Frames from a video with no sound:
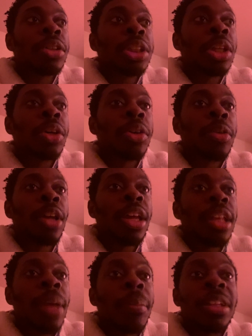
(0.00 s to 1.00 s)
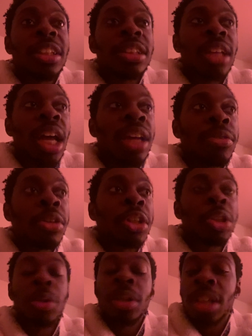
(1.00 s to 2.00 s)
So that means it's time for you
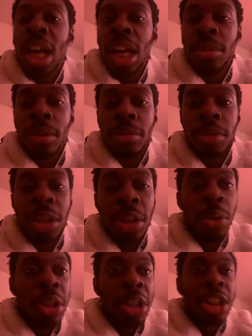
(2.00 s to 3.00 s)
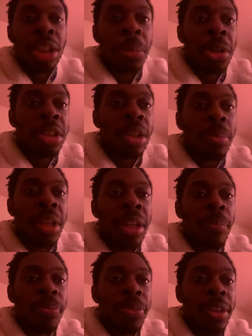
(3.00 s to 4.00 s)
to align with where you're really supposed to be,
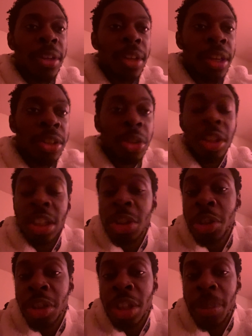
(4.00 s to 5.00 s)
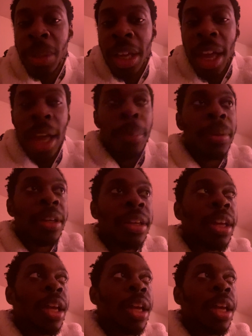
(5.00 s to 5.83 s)
so you can truly be happy.